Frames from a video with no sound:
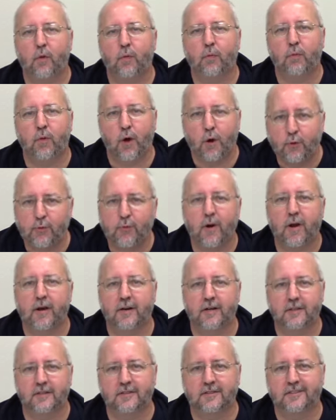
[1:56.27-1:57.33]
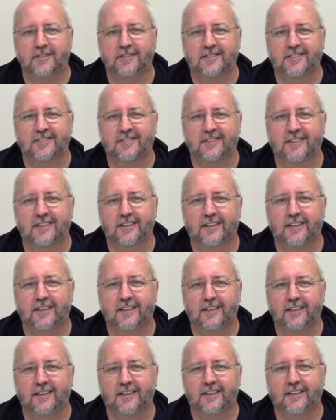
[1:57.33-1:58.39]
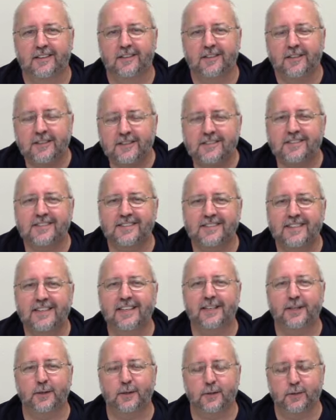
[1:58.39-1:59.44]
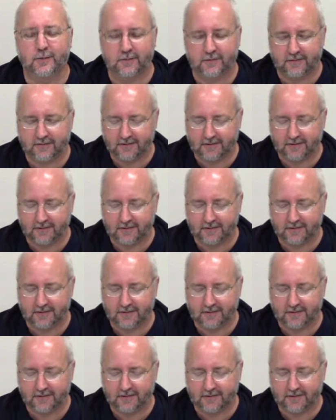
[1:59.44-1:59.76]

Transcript: Roadrunners. Good to see you.